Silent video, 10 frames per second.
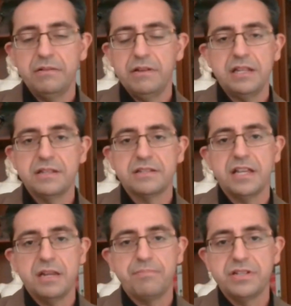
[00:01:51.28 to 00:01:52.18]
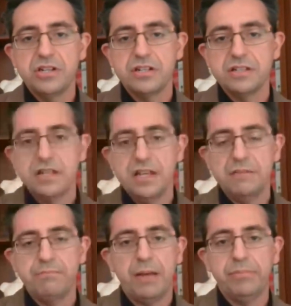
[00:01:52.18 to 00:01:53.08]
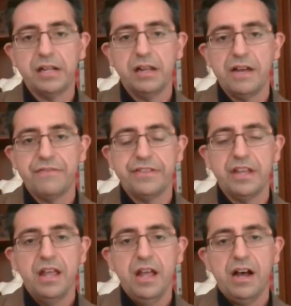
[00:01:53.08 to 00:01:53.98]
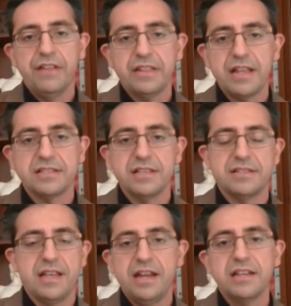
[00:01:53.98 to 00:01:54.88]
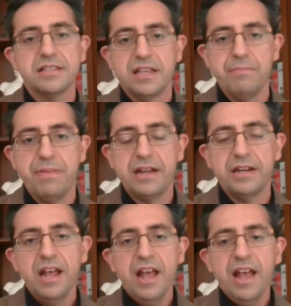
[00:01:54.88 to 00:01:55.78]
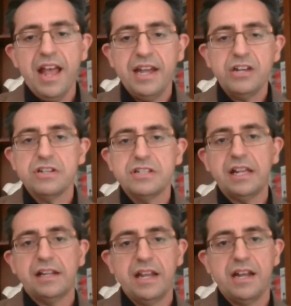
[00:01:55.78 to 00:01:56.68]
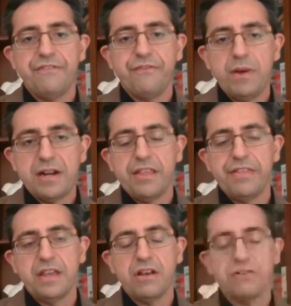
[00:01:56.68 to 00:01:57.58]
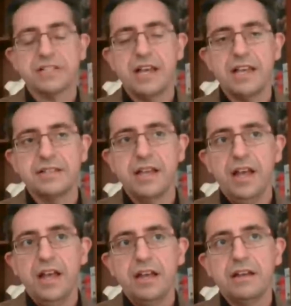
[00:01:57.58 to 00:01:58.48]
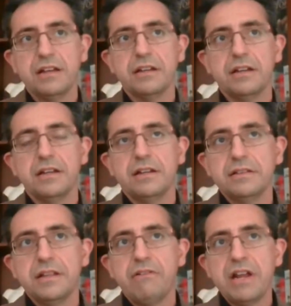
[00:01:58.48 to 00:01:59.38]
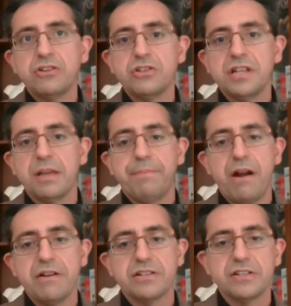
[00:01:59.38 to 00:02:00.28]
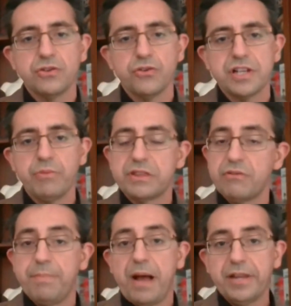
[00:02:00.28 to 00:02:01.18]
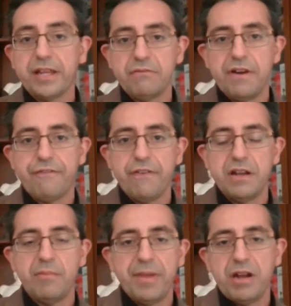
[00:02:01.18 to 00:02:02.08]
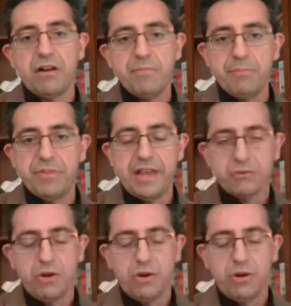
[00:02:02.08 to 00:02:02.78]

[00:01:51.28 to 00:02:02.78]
in senior positions in public life. I think that's the saddest thing about it. And interestingly enough, one other thing I'll say is there are interesting comparisons also with the Republican referendum. I mean, I remember